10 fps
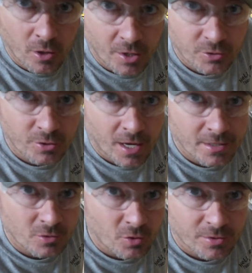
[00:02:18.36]
a lot of you
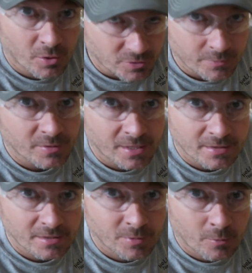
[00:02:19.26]
guys already know something like
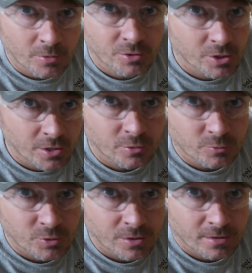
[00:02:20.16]
this, but I wanted to show you a
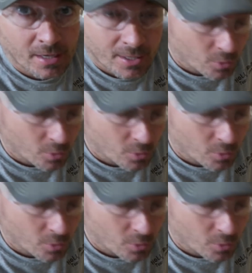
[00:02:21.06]
little trick that I